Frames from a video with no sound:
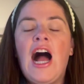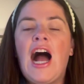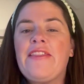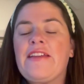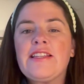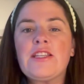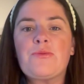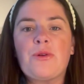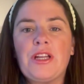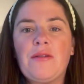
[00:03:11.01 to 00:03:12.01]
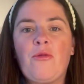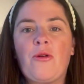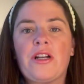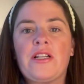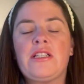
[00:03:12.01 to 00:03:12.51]
I think this is really
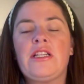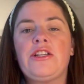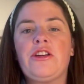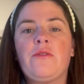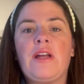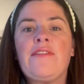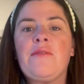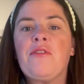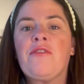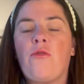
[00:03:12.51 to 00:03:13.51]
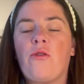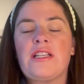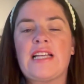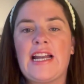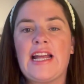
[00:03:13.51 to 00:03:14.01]
important to do even before
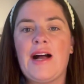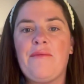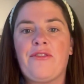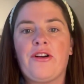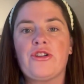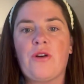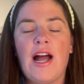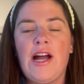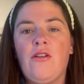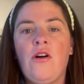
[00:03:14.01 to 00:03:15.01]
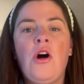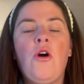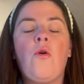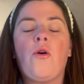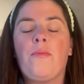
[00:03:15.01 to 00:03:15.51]
signing up for a trial
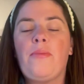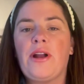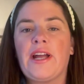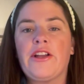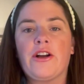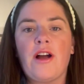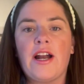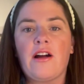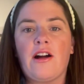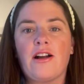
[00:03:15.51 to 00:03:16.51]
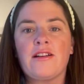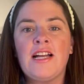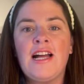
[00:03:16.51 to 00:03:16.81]
or putting in your credit card.